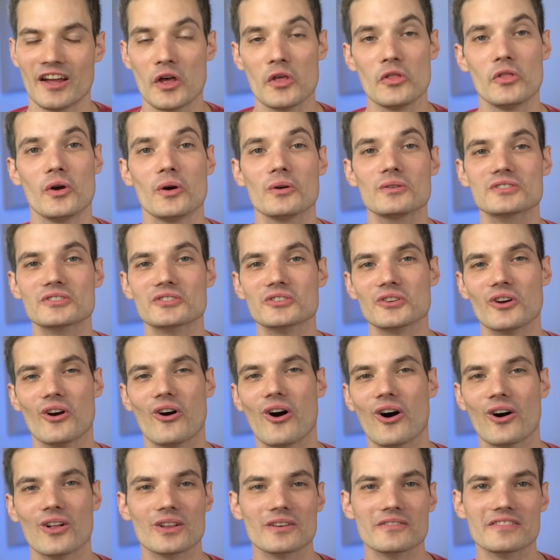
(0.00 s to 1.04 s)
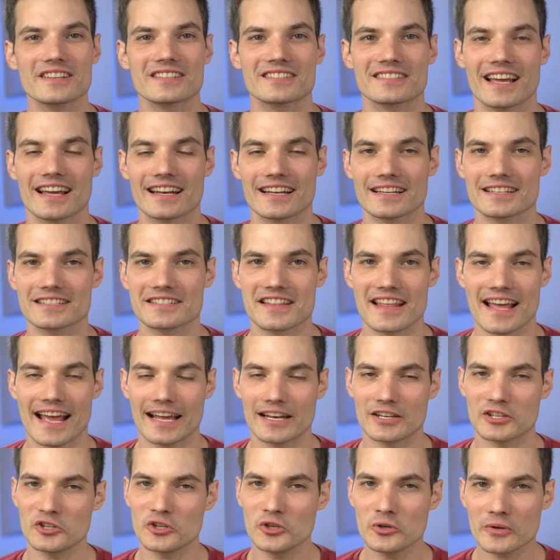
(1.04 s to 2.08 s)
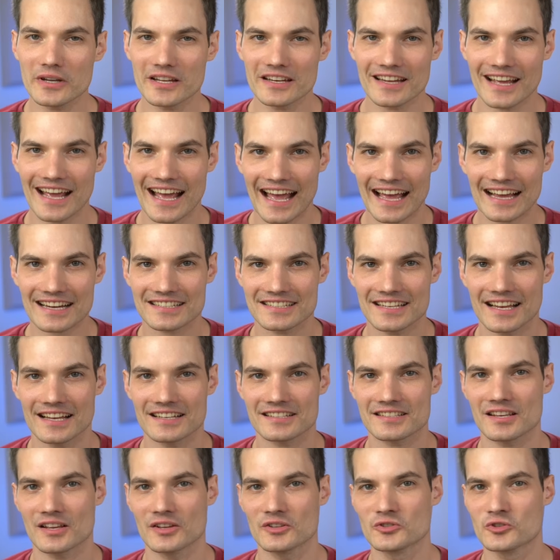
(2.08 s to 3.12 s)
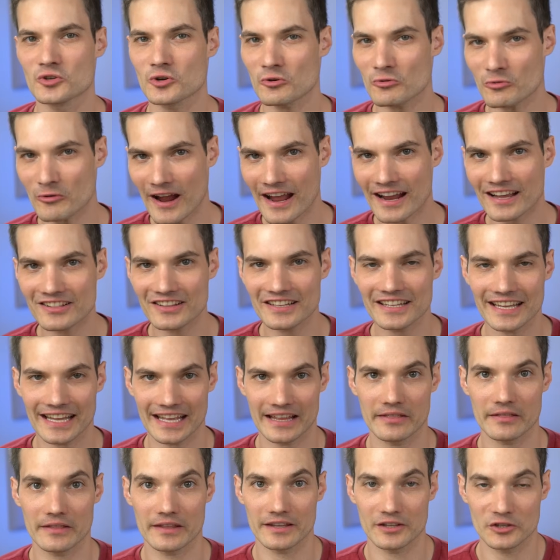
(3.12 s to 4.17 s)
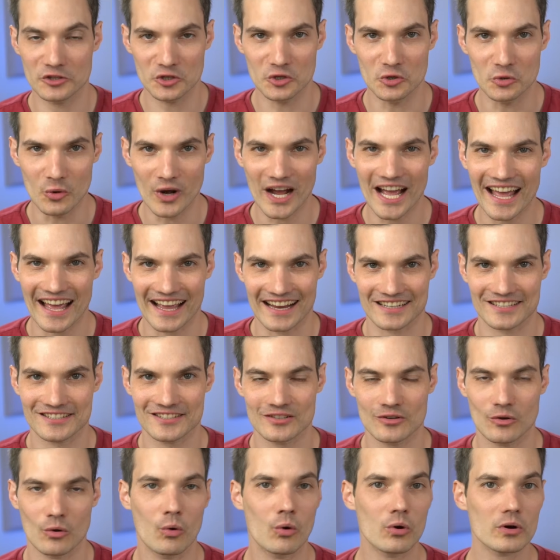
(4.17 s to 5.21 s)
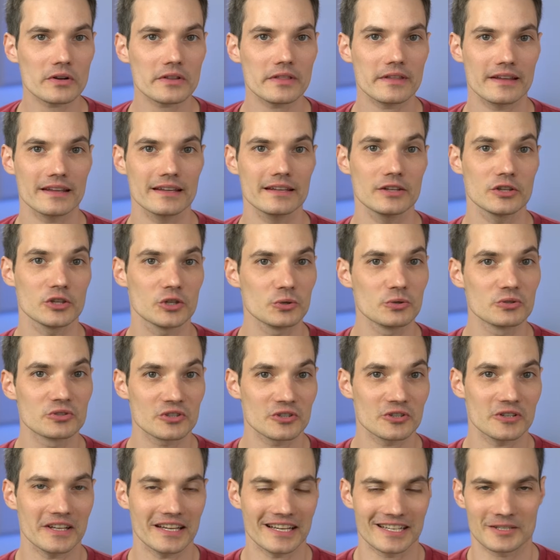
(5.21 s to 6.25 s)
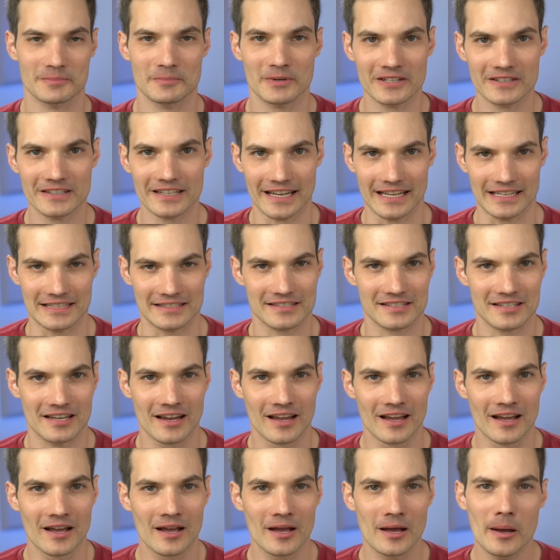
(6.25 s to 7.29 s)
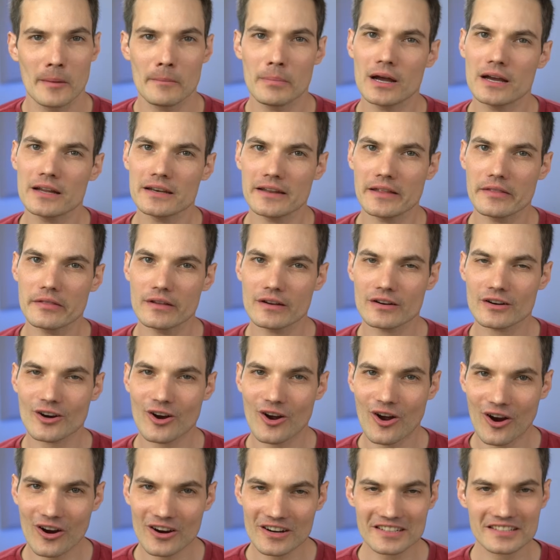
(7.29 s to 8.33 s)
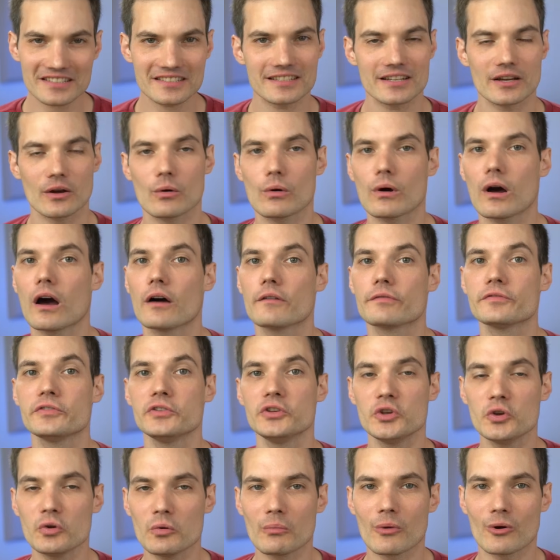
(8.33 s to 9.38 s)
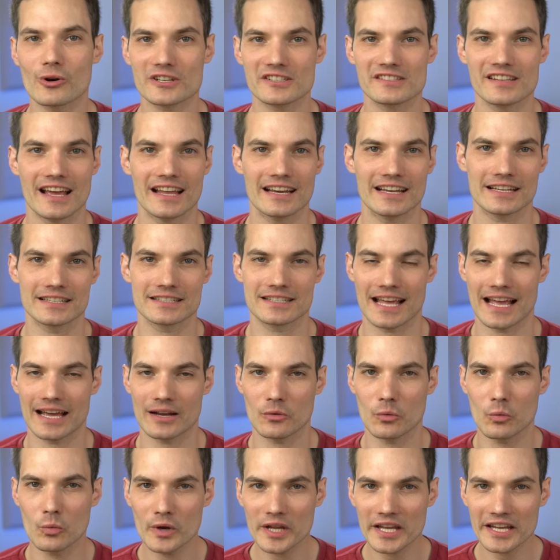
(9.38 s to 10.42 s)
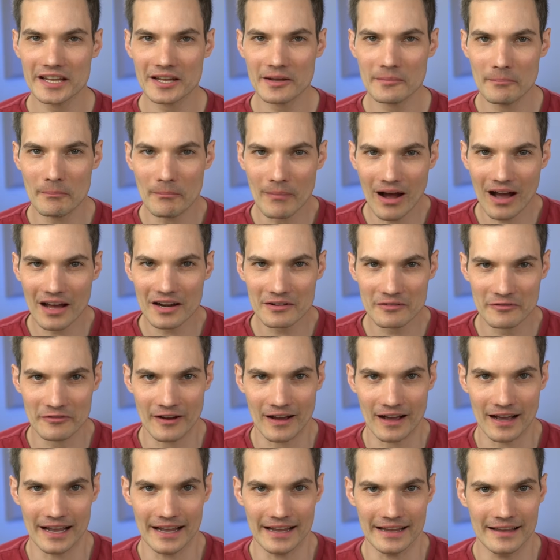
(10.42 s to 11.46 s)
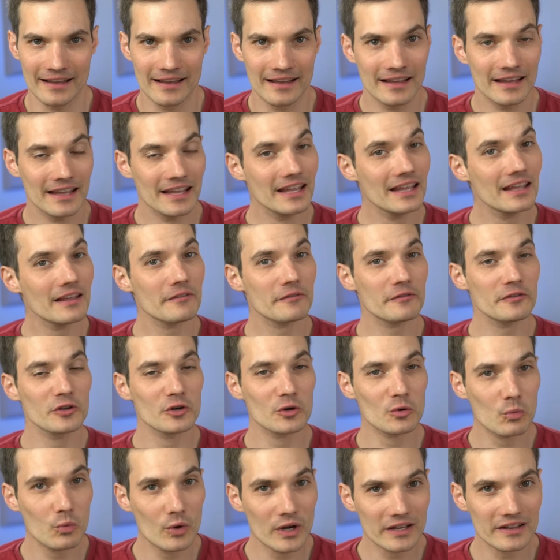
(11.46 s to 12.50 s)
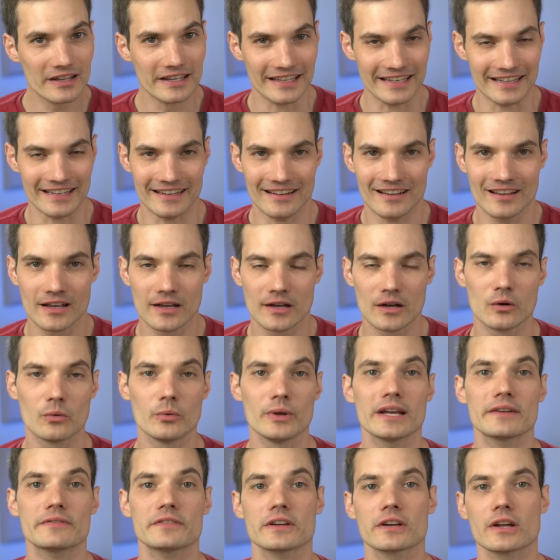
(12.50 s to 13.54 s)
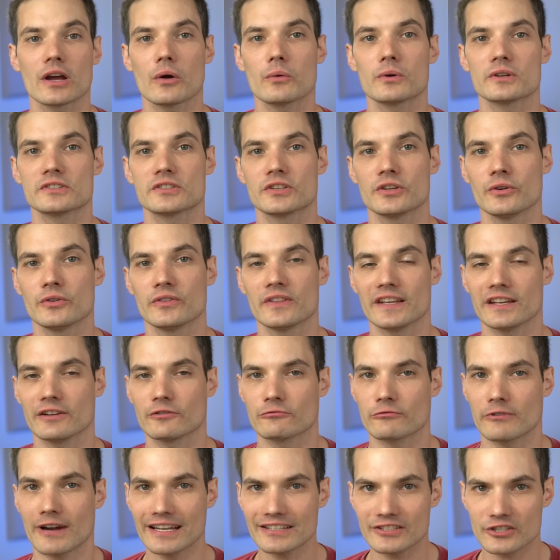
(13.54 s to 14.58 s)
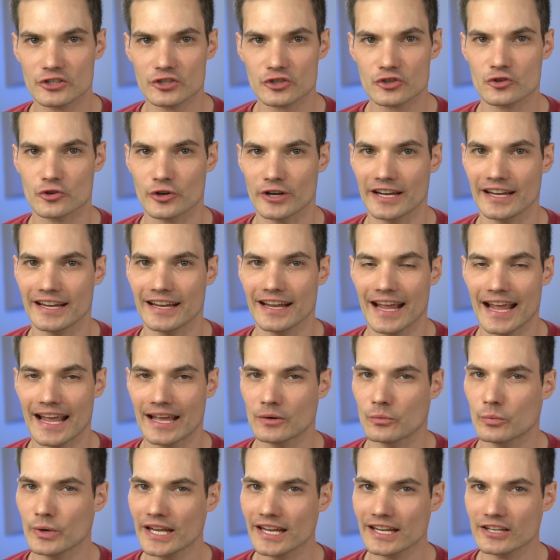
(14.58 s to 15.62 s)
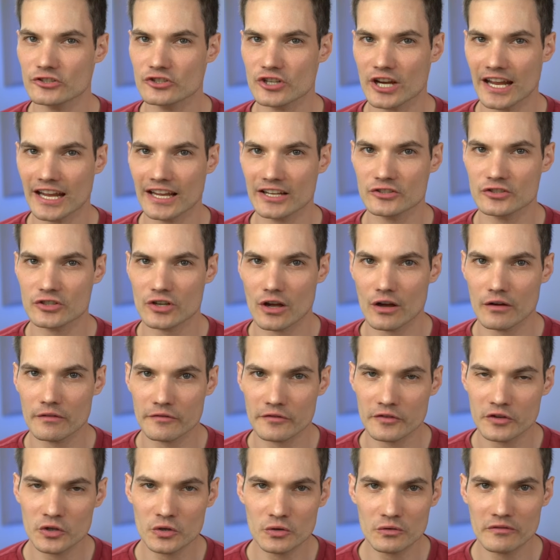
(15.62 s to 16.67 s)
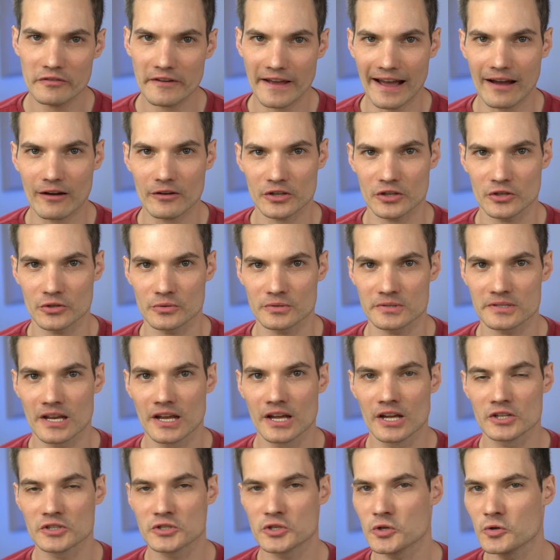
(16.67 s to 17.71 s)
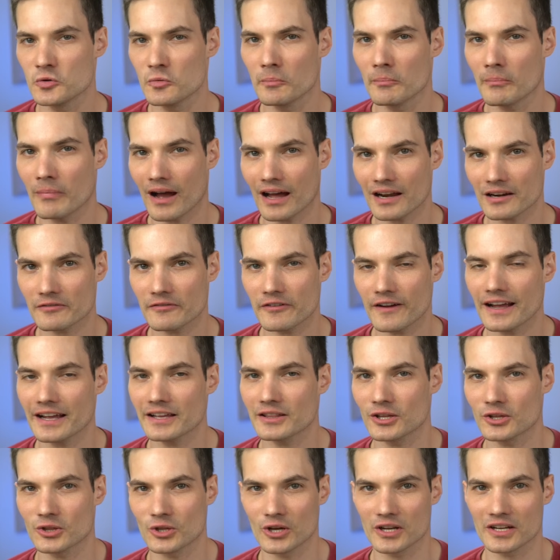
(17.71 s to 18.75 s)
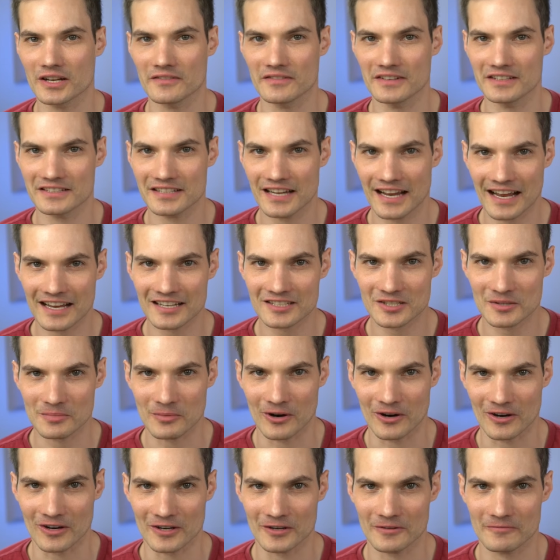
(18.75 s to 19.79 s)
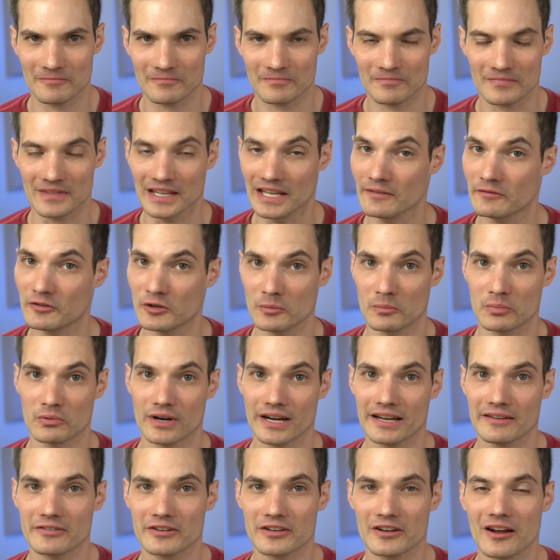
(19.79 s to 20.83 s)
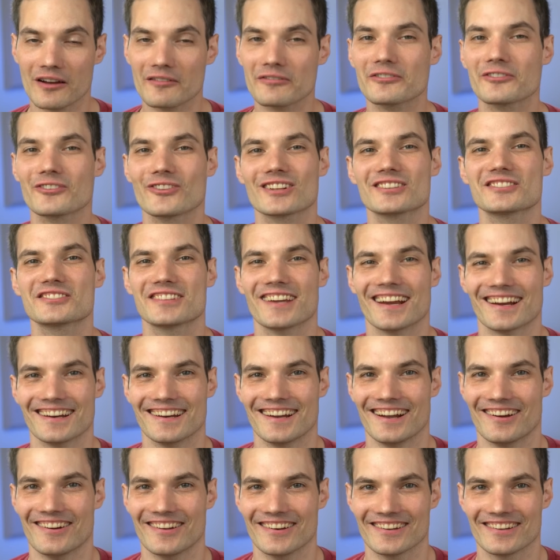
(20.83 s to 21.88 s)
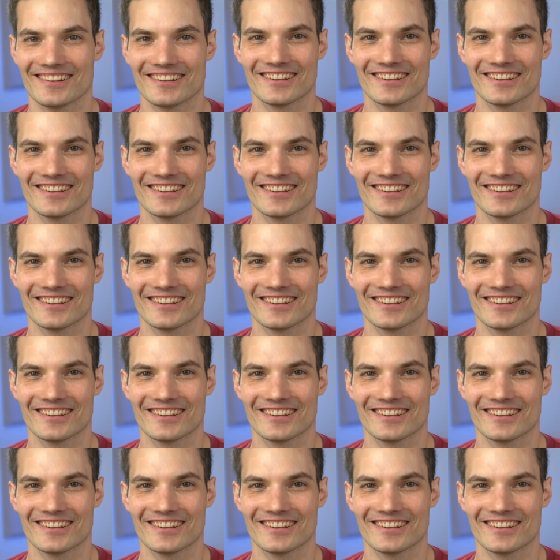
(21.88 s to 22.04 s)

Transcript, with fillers: Those are all of the settings that you can access directly in the U X, or the user experience. But there are still a few more settings that we can modify, if you're willing. We have to go into the registry, and we could change a few values to modify the look of the taskbar. If you're brave enough, let's check it out.